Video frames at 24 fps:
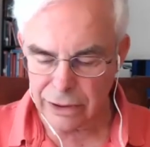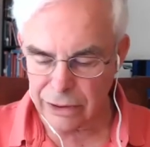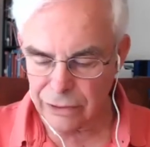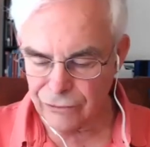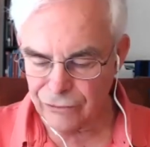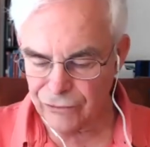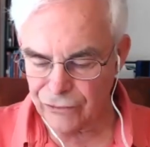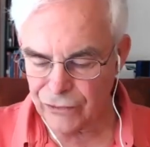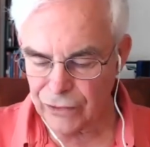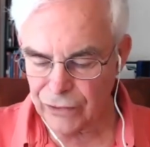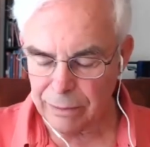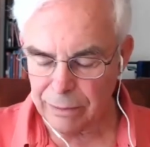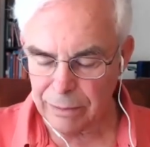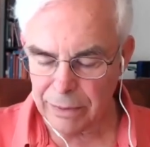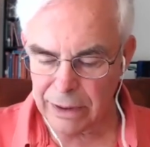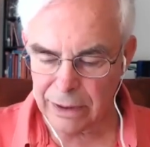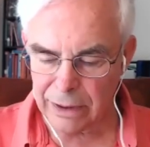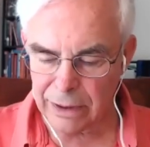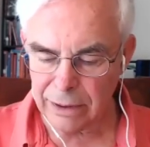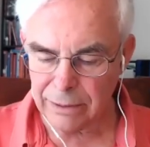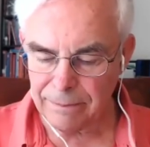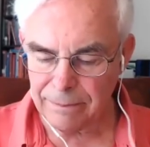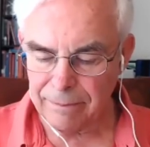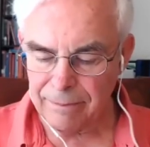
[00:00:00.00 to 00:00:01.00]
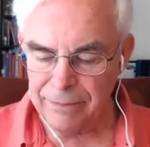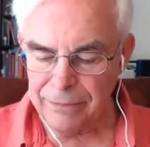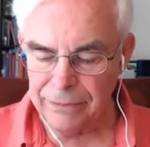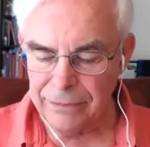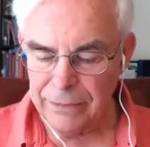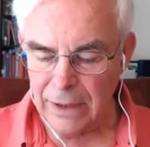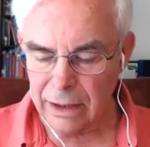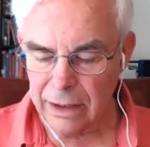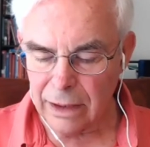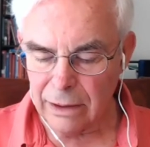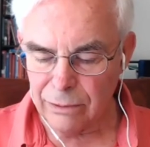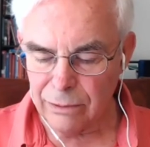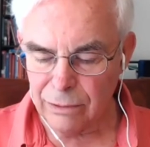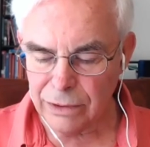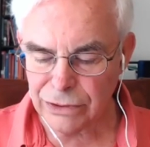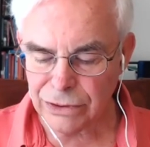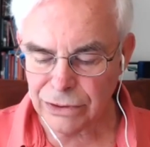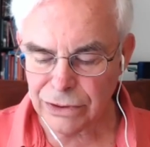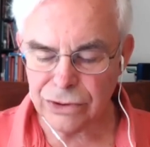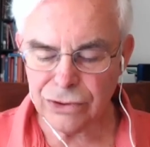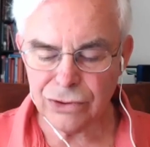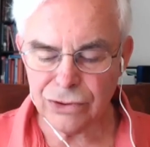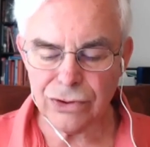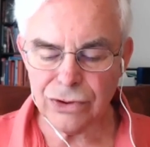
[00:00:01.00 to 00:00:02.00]
and feminine. It was
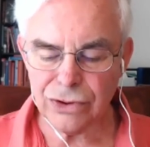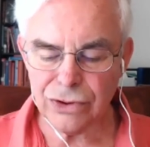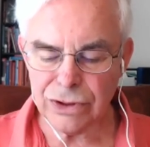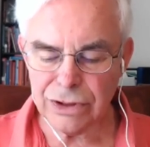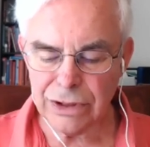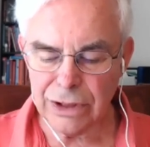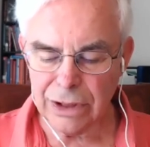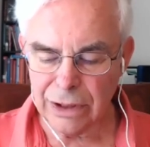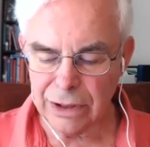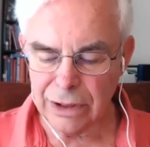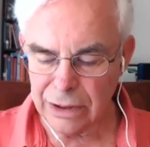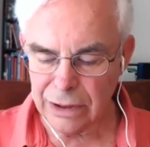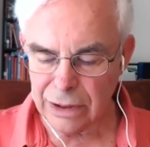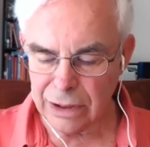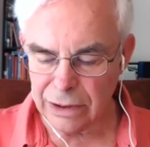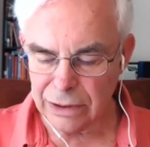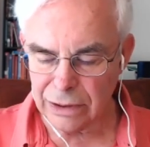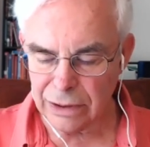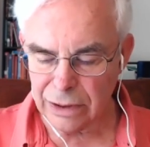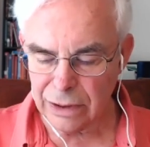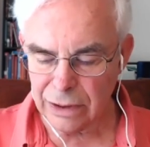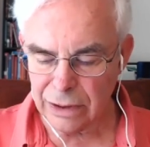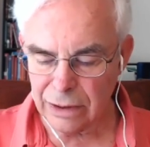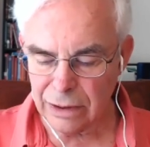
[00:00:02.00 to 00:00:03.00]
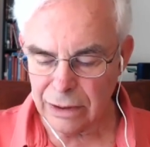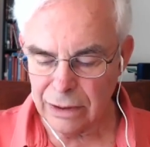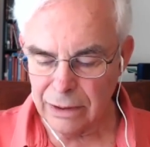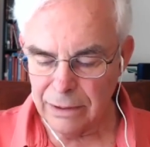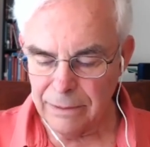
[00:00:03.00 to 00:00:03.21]
interesting that the